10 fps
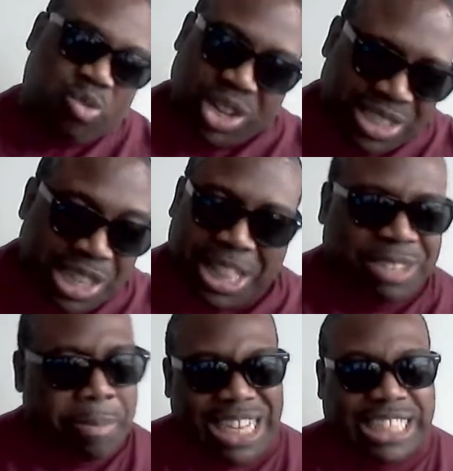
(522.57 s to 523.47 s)
through this
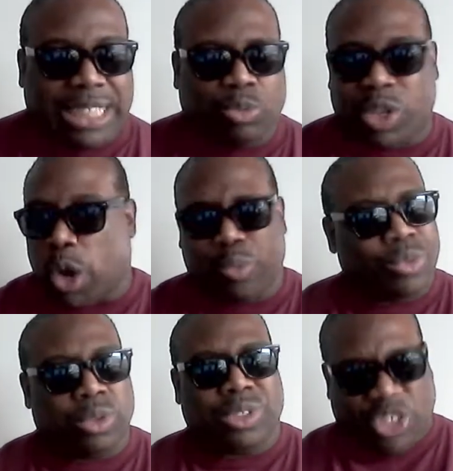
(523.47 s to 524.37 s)
business we will
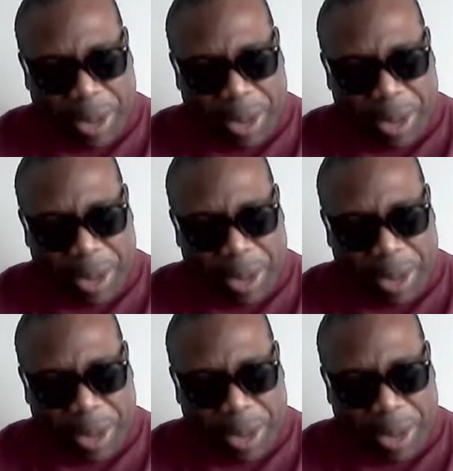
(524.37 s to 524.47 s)
do the